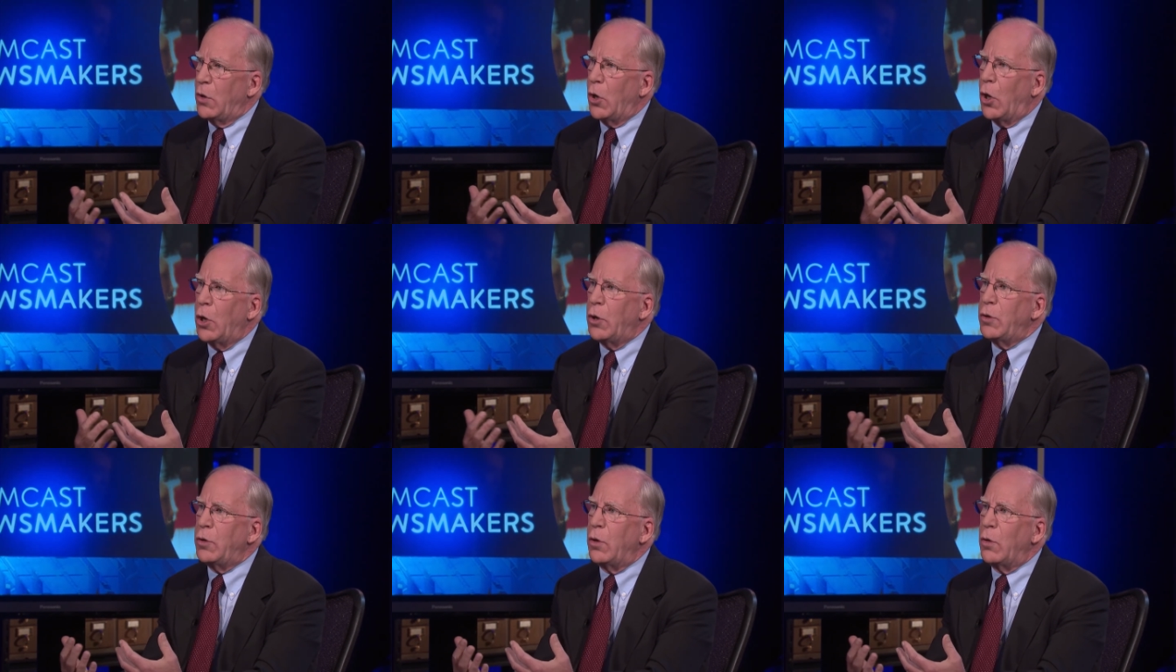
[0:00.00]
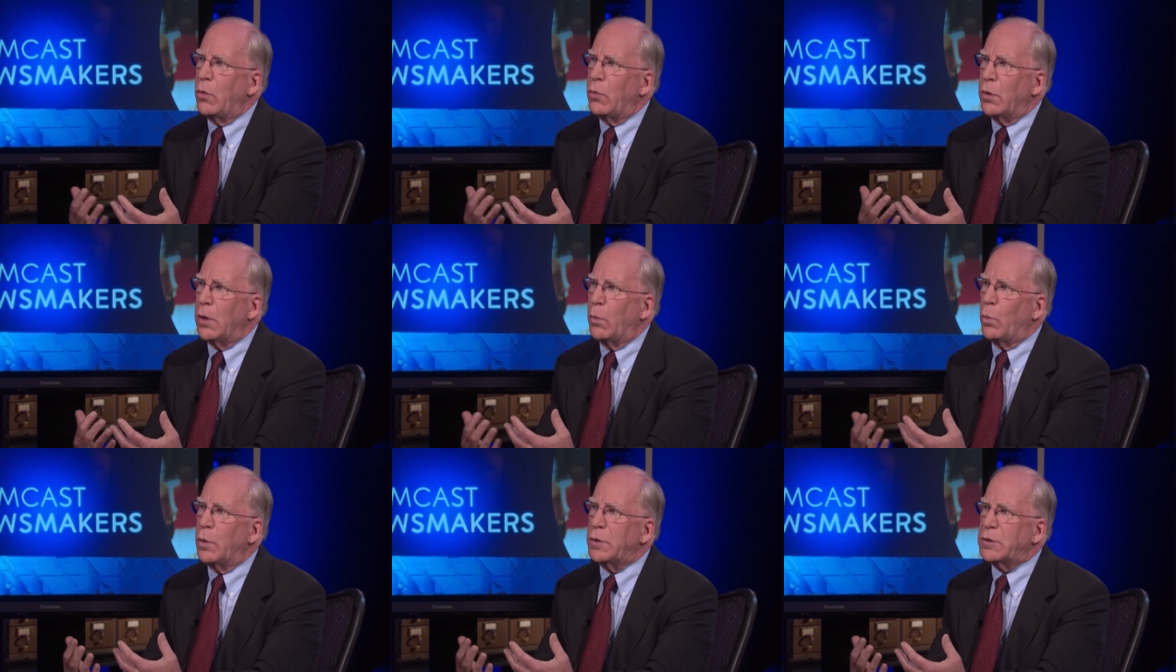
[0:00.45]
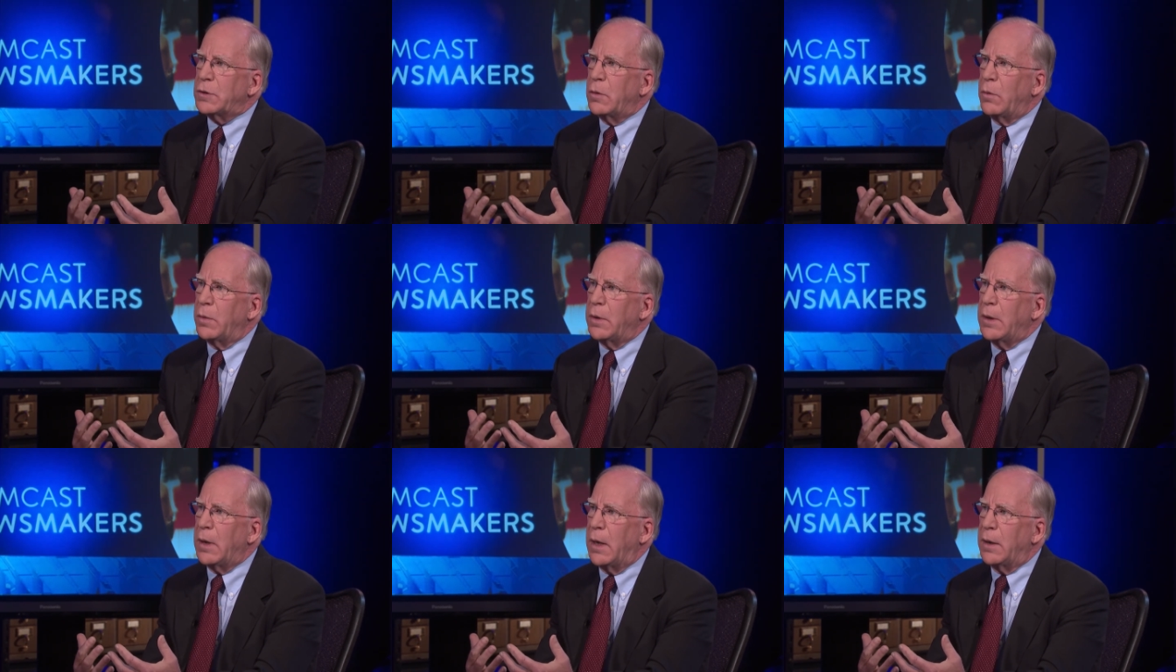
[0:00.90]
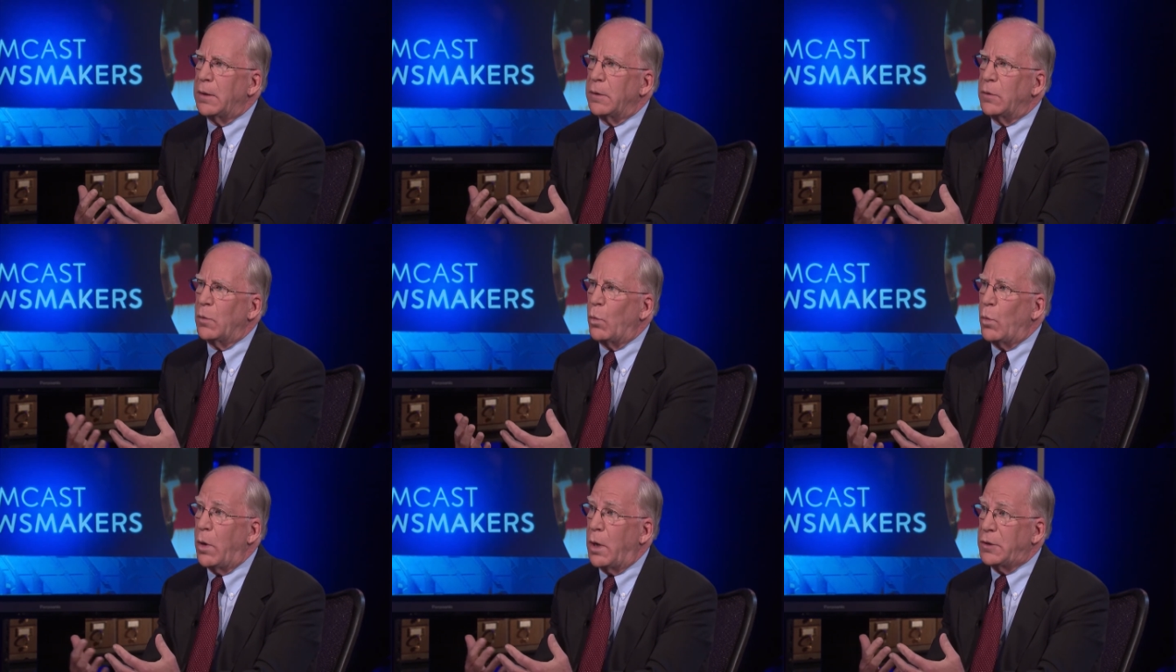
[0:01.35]
unknown on what's going on
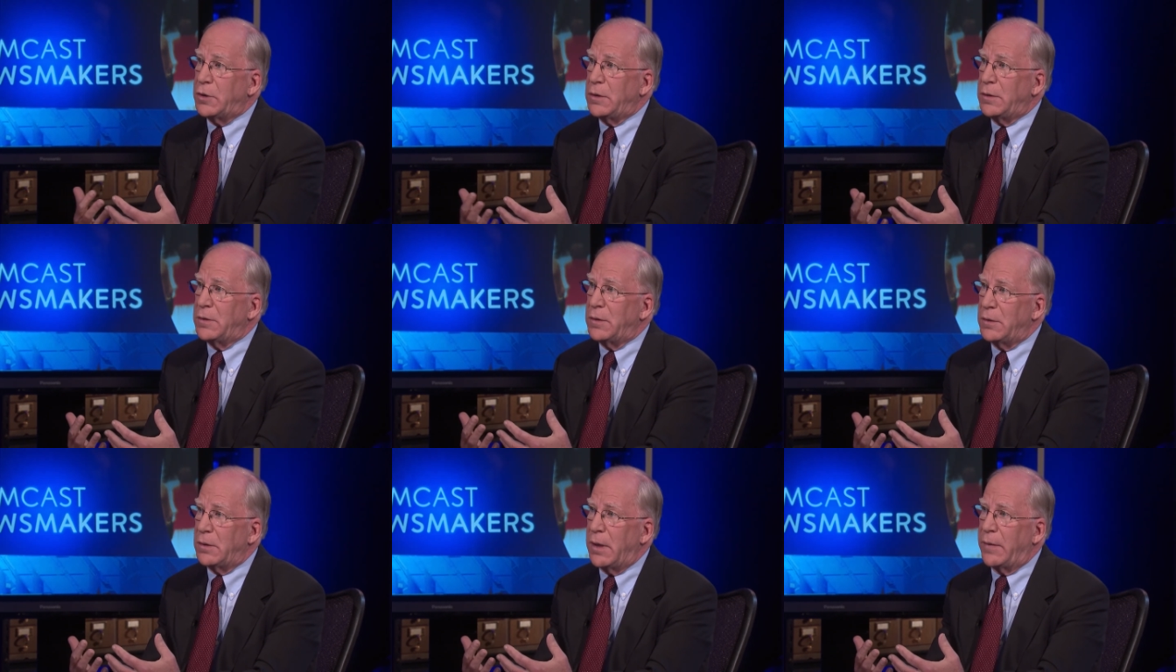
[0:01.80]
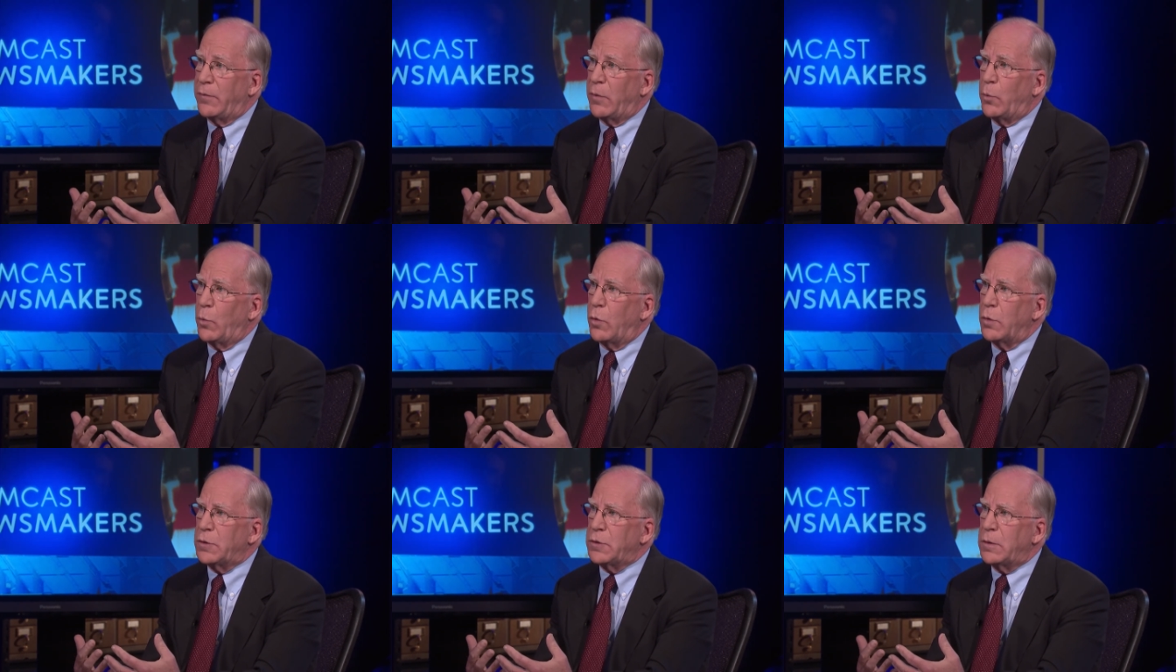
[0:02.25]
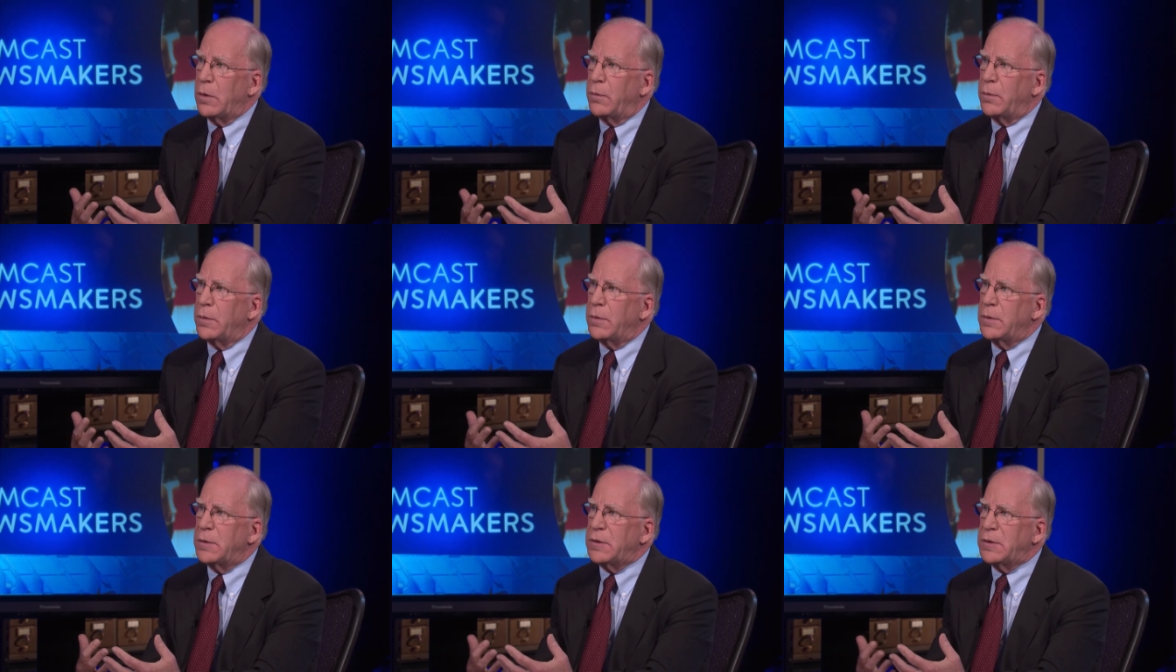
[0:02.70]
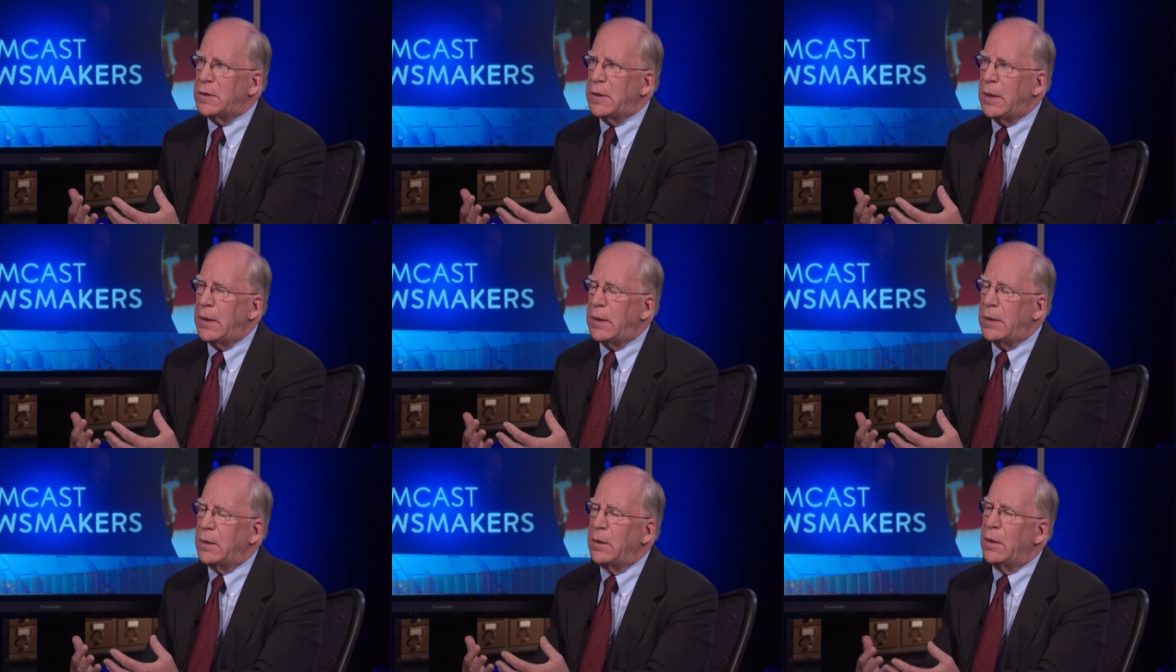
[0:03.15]
the Washington level, more so than the
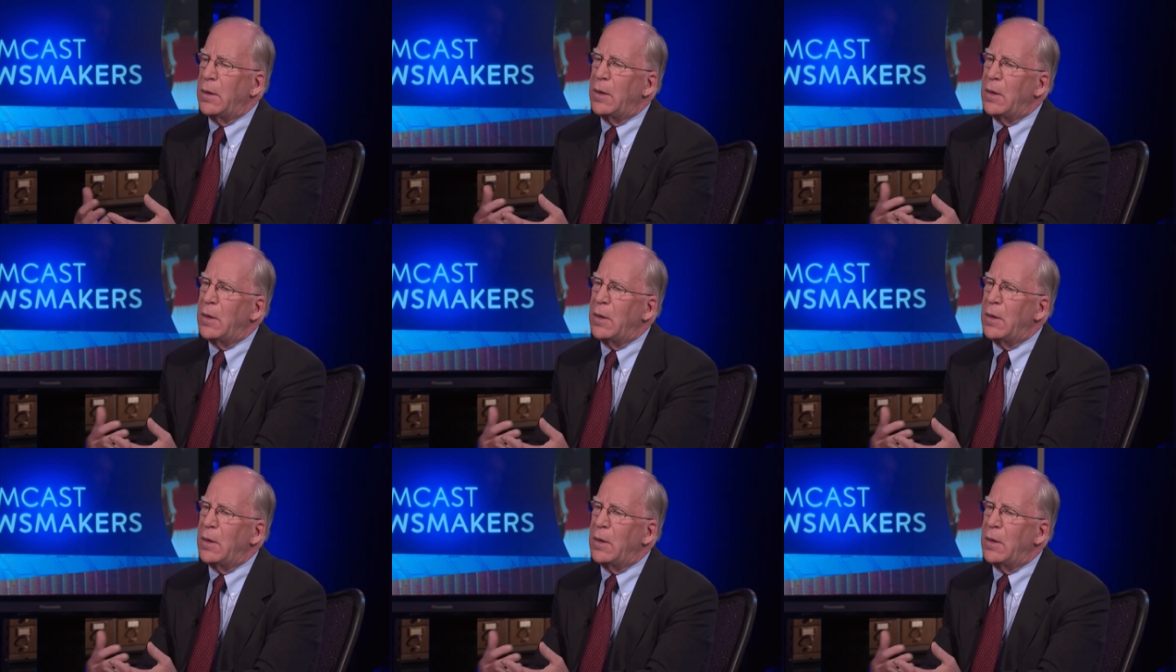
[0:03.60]
state.